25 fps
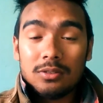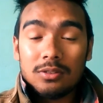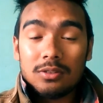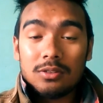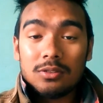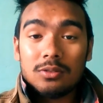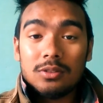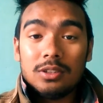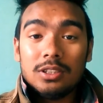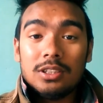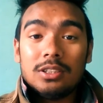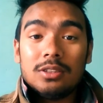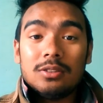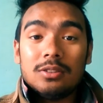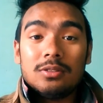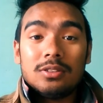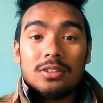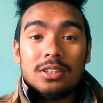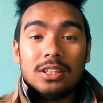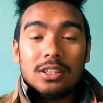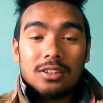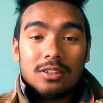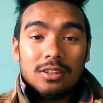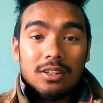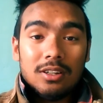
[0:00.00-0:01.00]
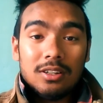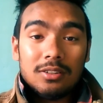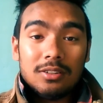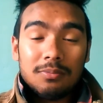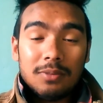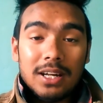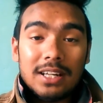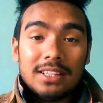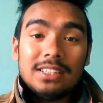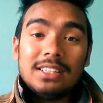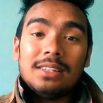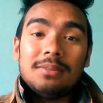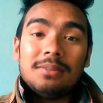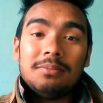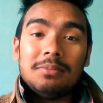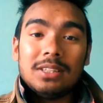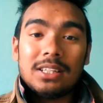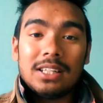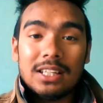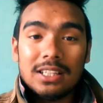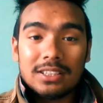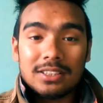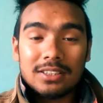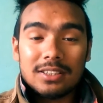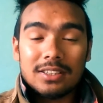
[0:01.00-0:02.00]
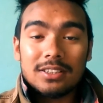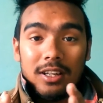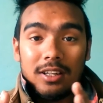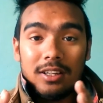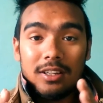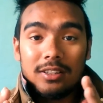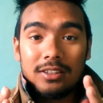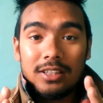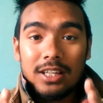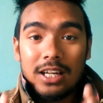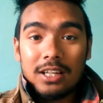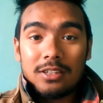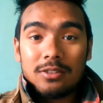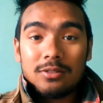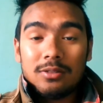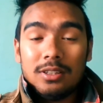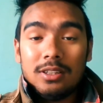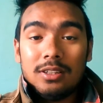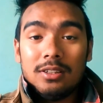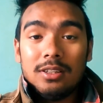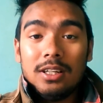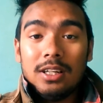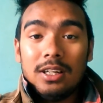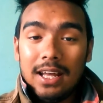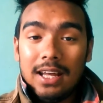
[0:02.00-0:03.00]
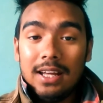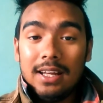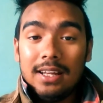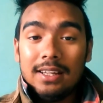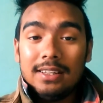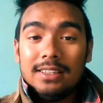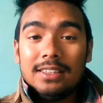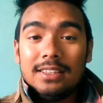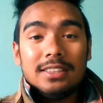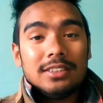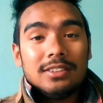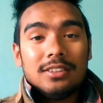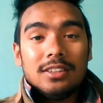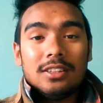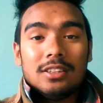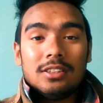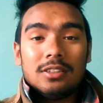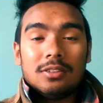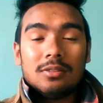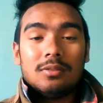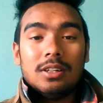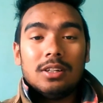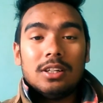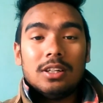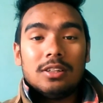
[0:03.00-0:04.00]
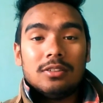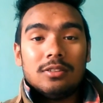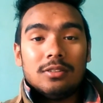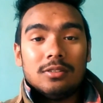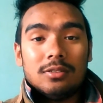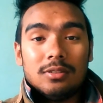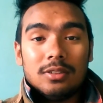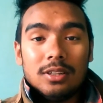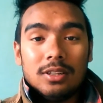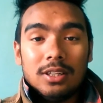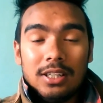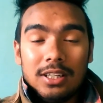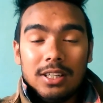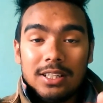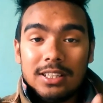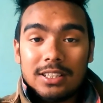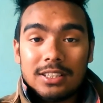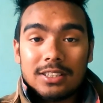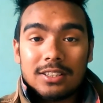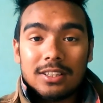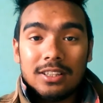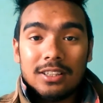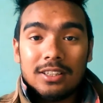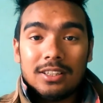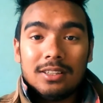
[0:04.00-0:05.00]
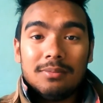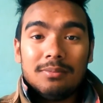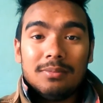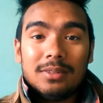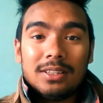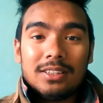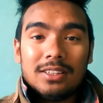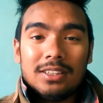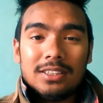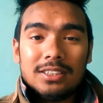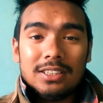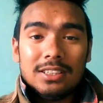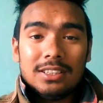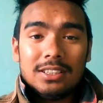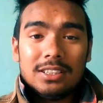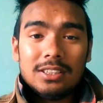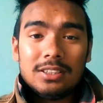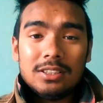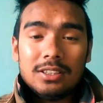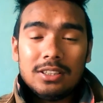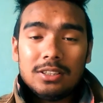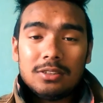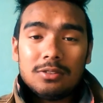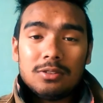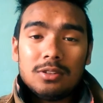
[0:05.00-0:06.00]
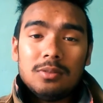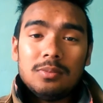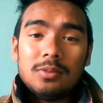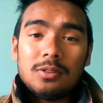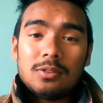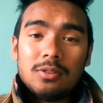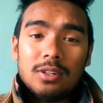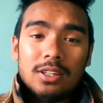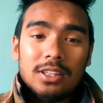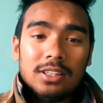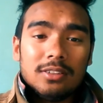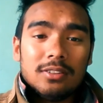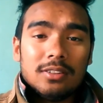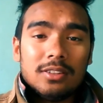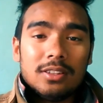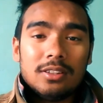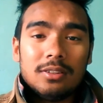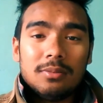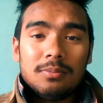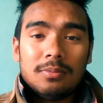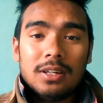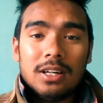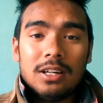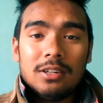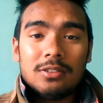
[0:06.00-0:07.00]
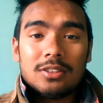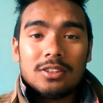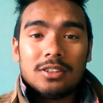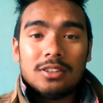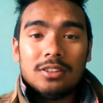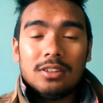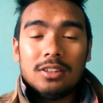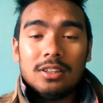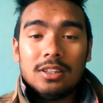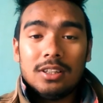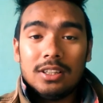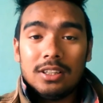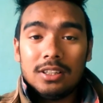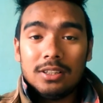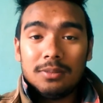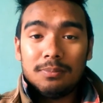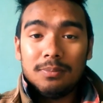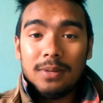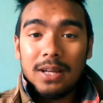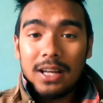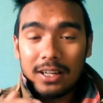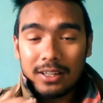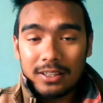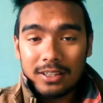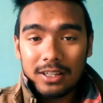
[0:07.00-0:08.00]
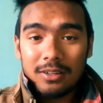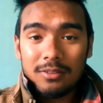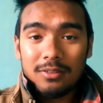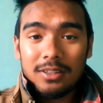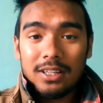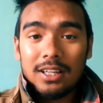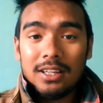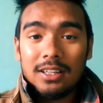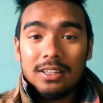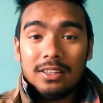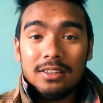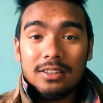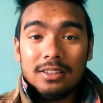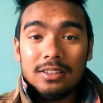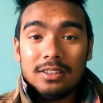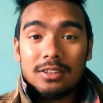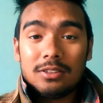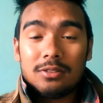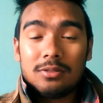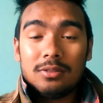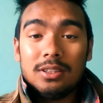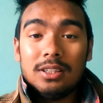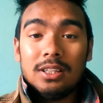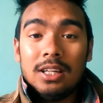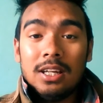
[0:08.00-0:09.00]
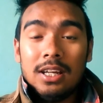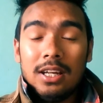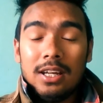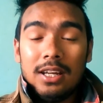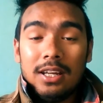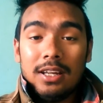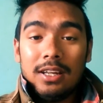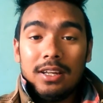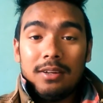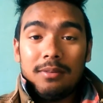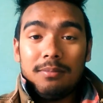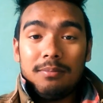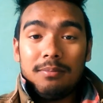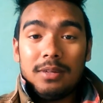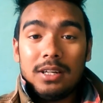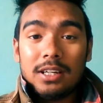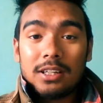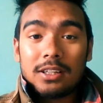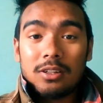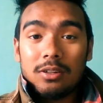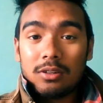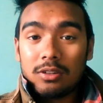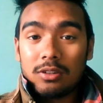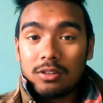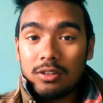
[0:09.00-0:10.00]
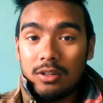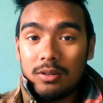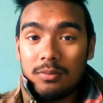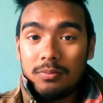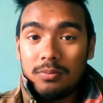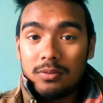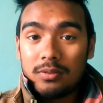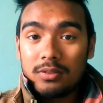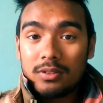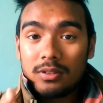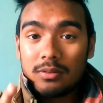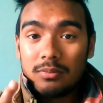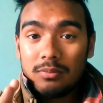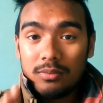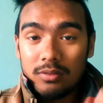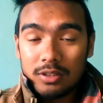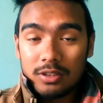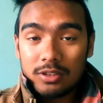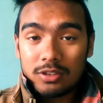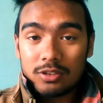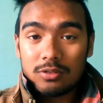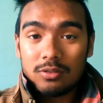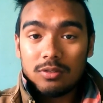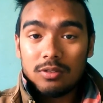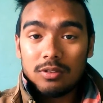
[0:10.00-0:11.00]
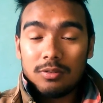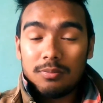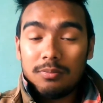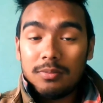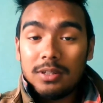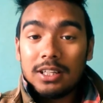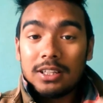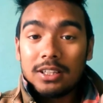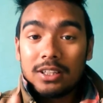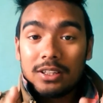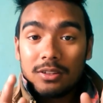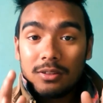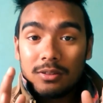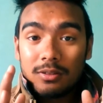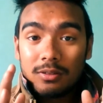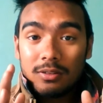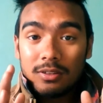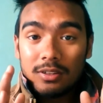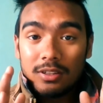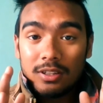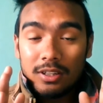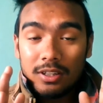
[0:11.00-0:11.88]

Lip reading: to use the third-party applications that will, and it is not required to install them, because it will be running on the browser background and it will make your computer more slow, make your